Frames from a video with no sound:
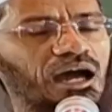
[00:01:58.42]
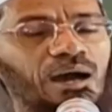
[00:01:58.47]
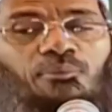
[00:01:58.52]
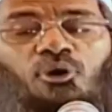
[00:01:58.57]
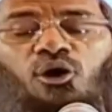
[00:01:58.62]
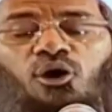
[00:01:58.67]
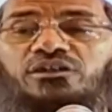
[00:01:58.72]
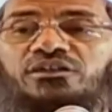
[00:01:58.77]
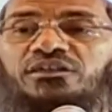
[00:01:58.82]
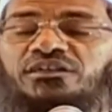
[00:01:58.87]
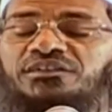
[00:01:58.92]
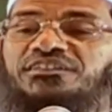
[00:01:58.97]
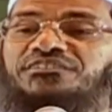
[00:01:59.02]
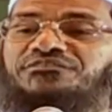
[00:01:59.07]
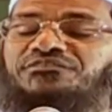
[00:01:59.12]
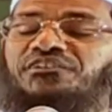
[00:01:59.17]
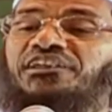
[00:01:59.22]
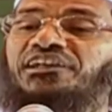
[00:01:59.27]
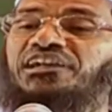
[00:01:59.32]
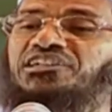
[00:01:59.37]
about the
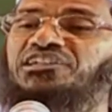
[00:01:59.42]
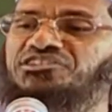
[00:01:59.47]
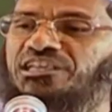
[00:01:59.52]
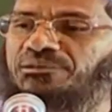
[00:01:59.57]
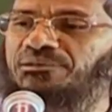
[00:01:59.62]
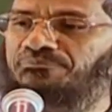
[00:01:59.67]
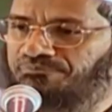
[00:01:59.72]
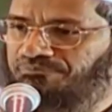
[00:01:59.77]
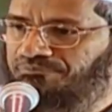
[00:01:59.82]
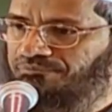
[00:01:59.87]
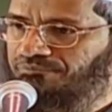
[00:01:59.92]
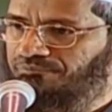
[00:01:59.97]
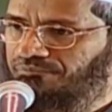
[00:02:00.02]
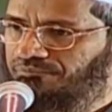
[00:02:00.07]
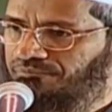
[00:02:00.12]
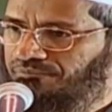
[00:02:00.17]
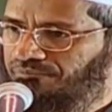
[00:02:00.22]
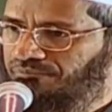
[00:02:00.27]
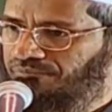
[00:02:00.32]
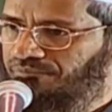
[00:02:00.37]
spherical shape
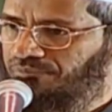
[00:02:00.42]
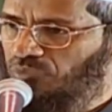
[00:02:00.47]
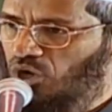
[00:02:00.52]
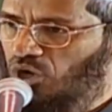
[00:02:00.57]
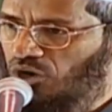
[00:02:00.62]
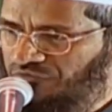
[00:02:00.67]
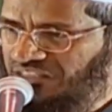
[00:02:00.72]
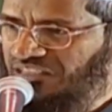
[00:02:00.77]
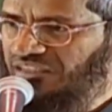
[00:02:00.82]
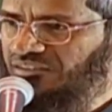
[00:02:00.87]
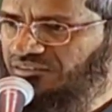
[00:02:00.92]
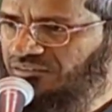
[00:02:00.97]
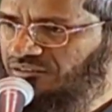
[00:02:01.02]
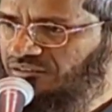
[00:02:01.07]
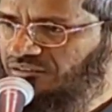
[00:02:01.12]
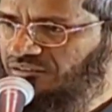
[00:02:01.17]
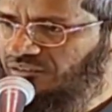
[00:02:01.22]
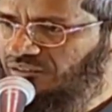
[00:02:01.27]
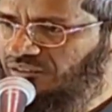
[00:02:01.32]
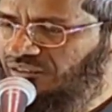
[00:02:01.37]
of the earth,
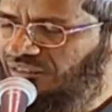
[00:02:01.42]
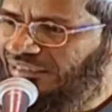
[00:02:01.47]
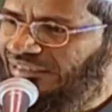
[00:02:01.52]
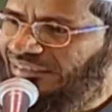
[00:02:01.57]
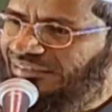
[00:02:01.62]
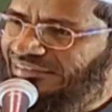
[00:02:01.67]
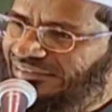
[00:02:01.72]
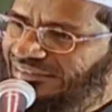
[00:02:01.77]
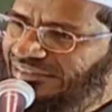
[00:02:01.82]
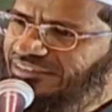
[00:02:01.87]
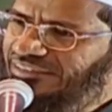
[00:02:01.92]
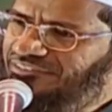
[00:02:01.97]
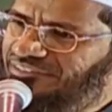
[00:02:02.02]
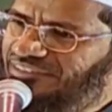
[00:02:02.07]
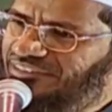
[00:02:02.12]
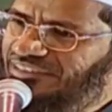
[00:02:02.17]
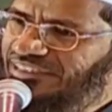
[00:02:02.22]
these